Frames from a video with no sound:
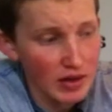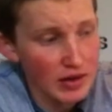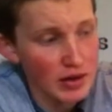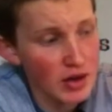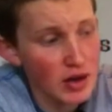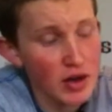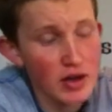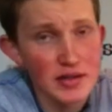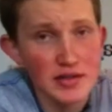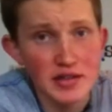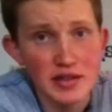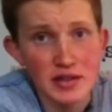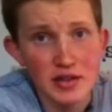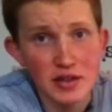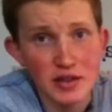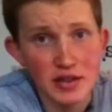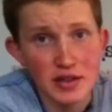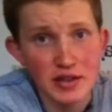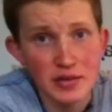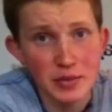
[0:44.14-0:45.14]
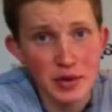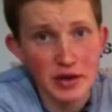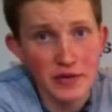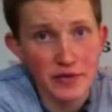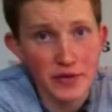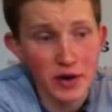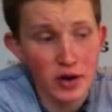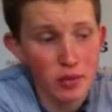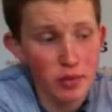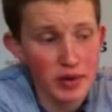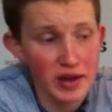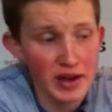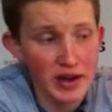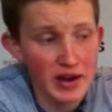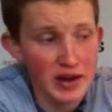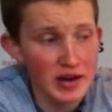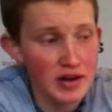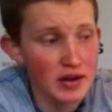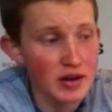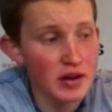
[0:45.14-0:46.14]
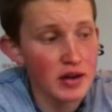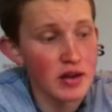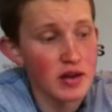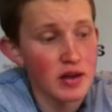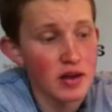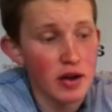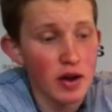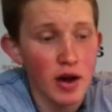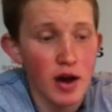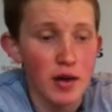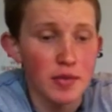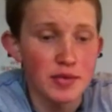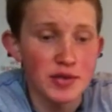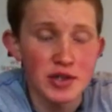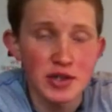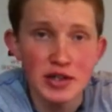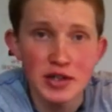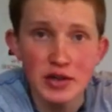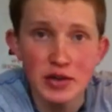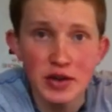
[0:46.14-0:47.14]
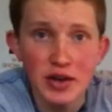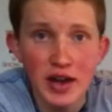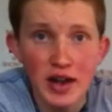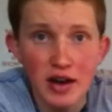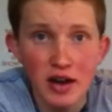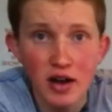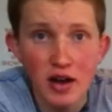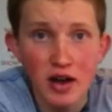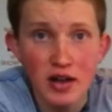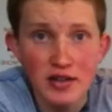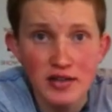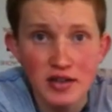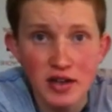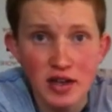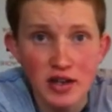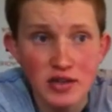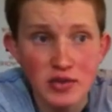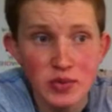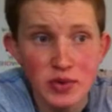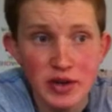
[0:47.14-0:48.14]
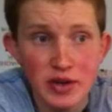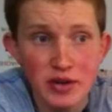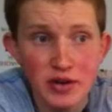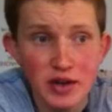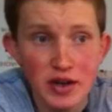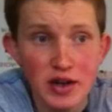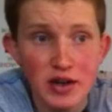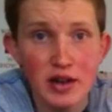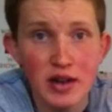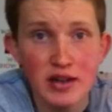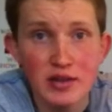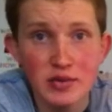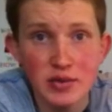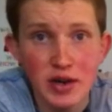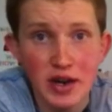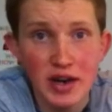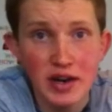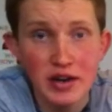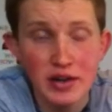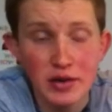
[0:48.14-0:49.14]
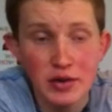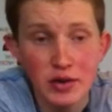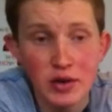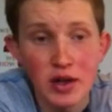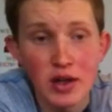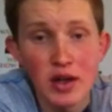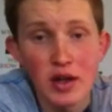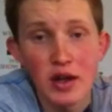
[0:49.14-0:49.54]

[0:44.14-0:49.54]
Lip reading: Non-stick cooking spray for our pan. Optionally, you could add hot sauce when you're done. That's what I do.